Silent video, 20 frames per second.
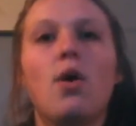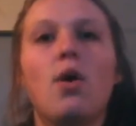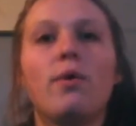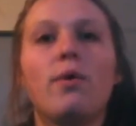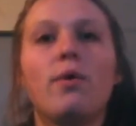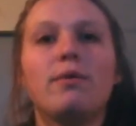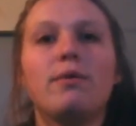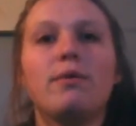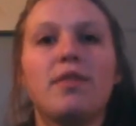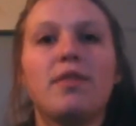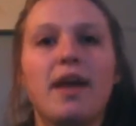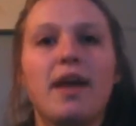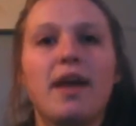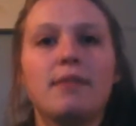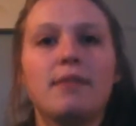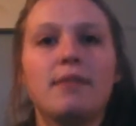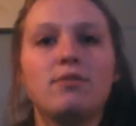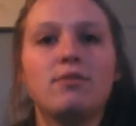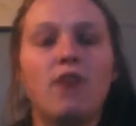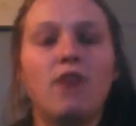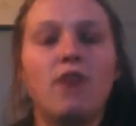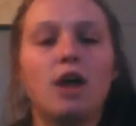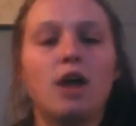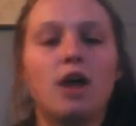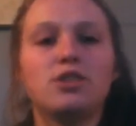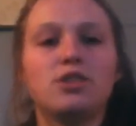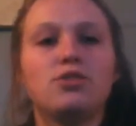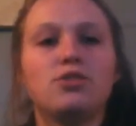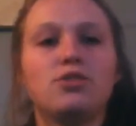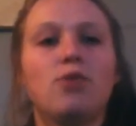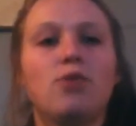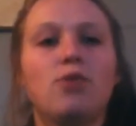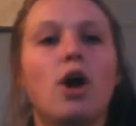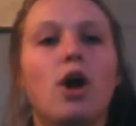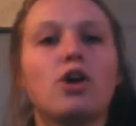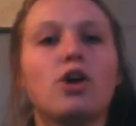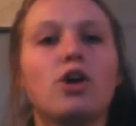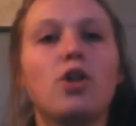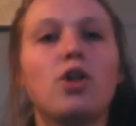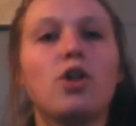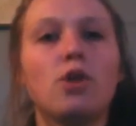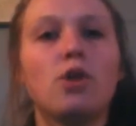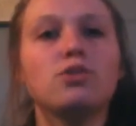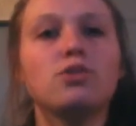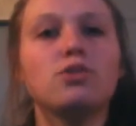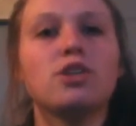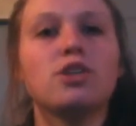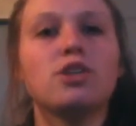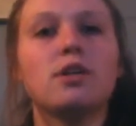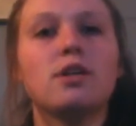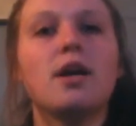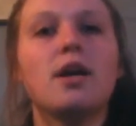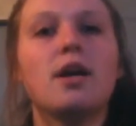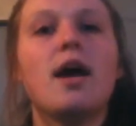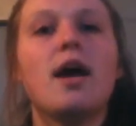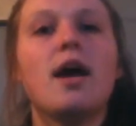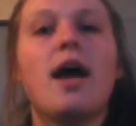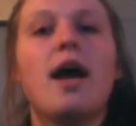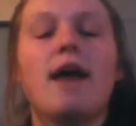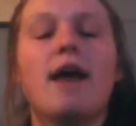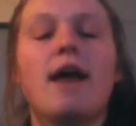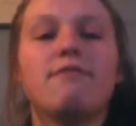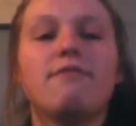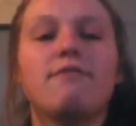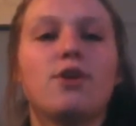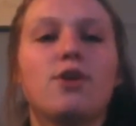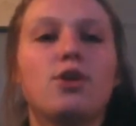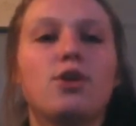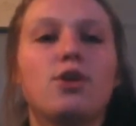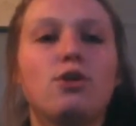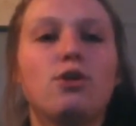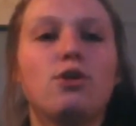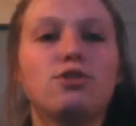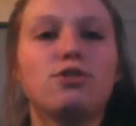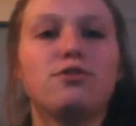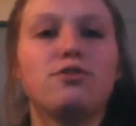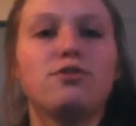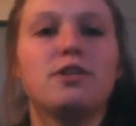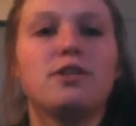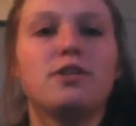we will then move on to our closure. And for our closure for